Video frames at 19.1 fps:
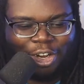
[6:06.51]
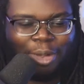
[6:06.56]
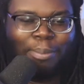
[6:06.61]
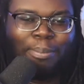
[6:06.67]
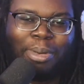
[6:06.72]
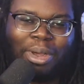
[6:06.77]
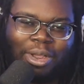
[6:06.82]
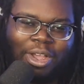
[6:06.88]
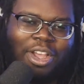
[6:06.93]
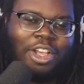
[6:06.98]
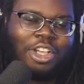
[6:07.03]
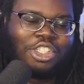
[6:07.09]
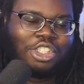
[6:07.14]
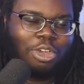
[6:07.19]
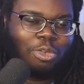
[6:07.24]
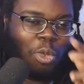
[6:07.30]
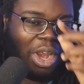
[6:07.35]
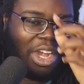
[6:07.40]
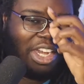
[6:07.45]
But so
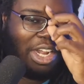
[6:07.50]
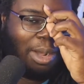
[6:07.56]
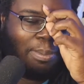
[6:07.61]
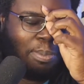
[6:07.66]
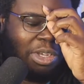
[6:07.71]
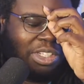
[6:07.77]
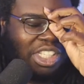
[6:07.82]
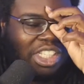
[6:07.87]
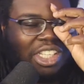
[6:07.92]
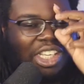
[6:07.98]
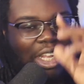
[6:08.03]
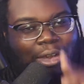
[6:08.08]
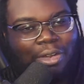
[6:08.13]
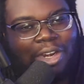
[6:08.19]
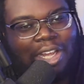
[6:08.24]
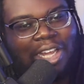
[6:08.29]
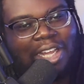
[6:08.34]
right now, Princess Leona